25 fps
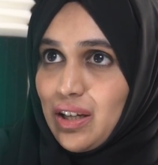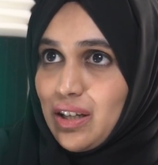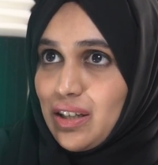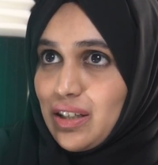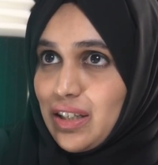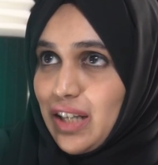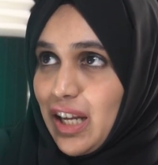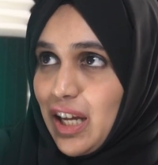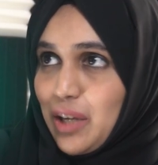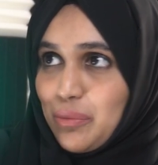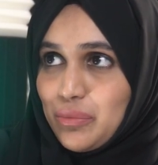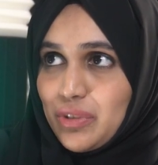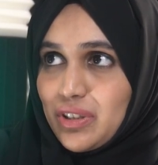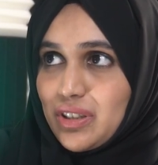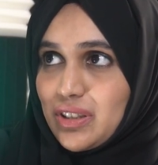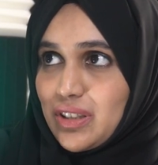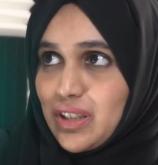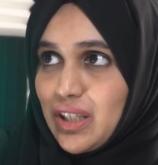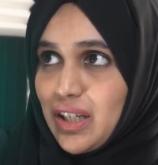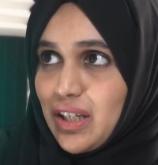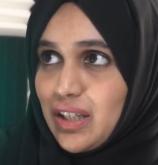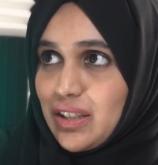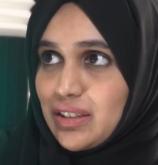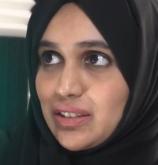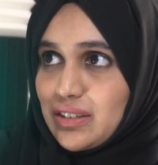climb the
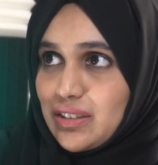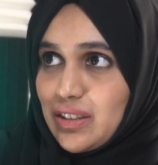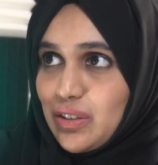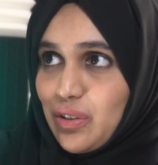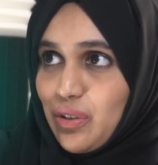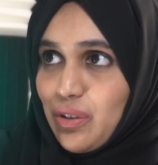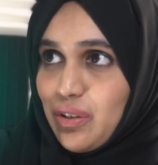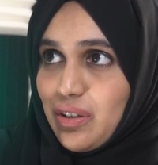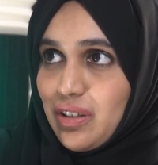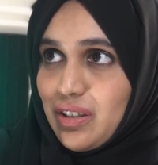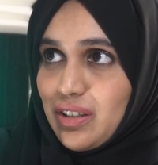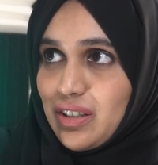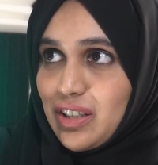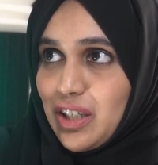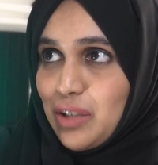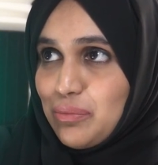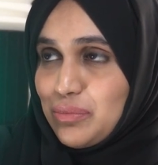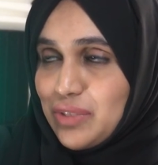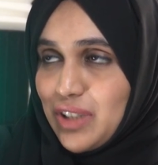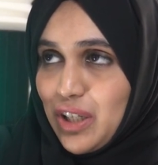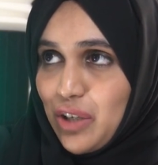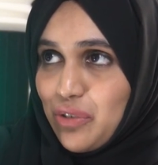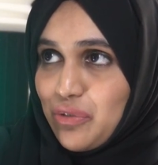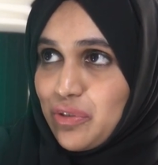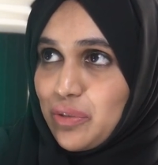stairs or come
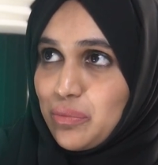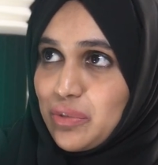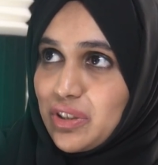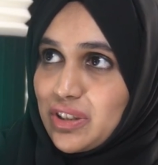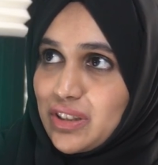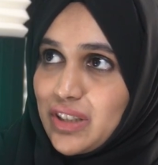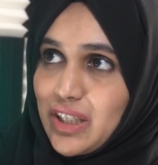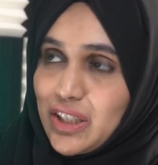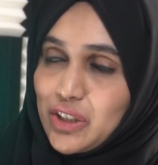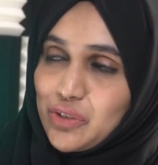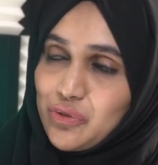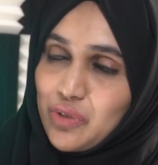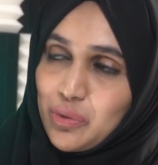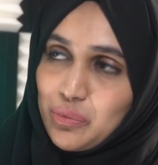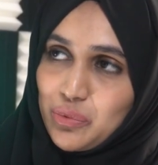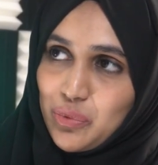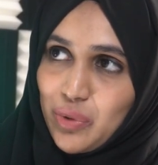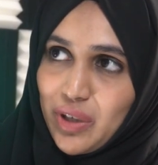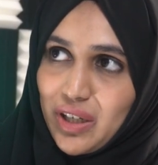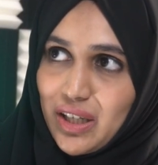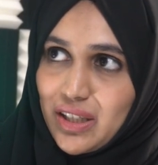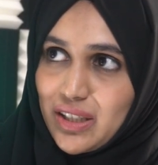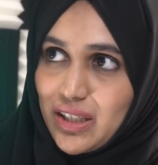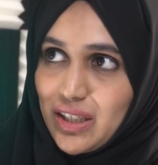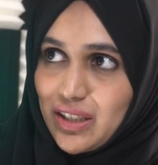down from the stairs from
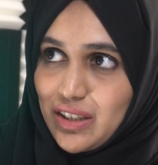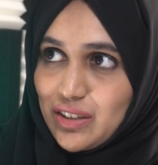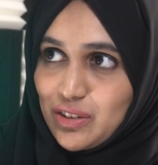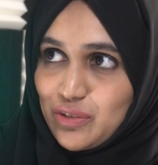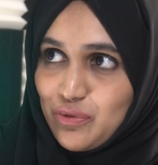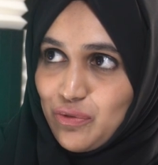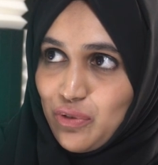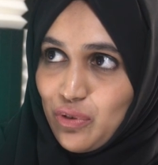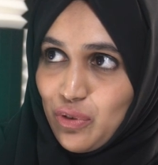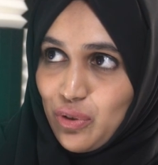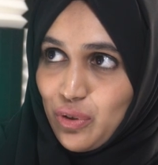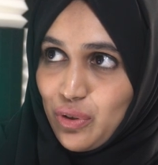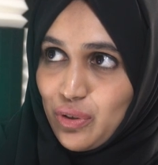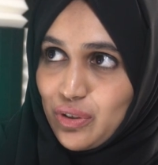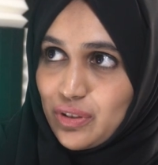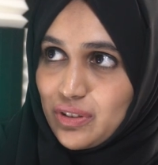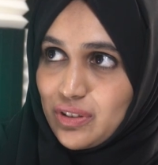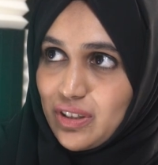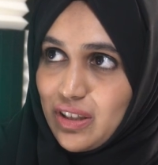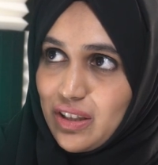22nd floors,